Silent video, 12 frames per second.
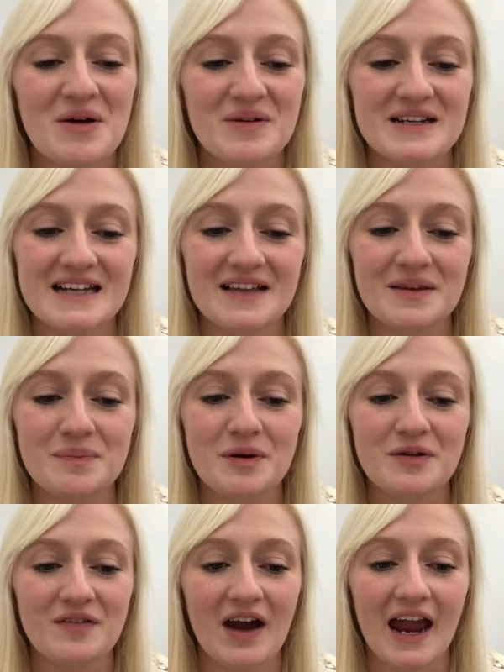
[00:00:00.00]
We done the
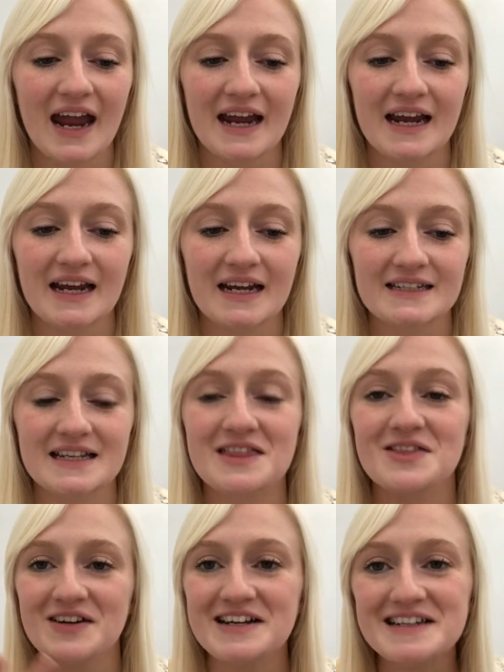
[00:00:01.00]
parade
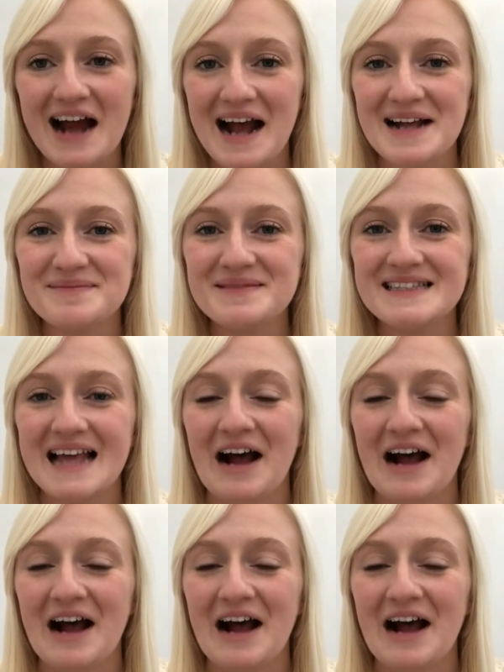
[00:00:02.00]
3 times